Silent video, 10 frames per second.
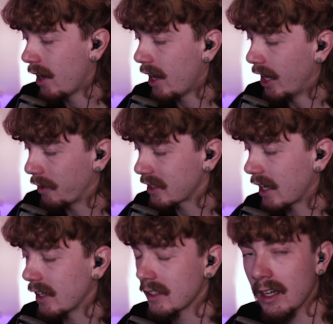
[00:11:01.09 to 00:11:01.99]
Anyways,
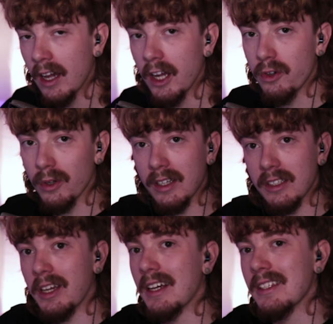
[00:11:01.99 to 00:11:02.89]
guys, enjoy.
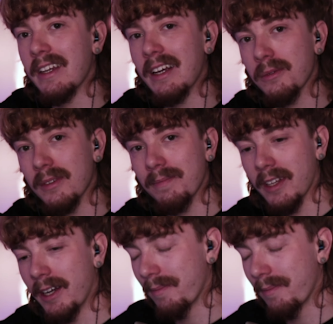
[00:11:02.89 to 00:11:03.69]
See you guys in the next one. Later.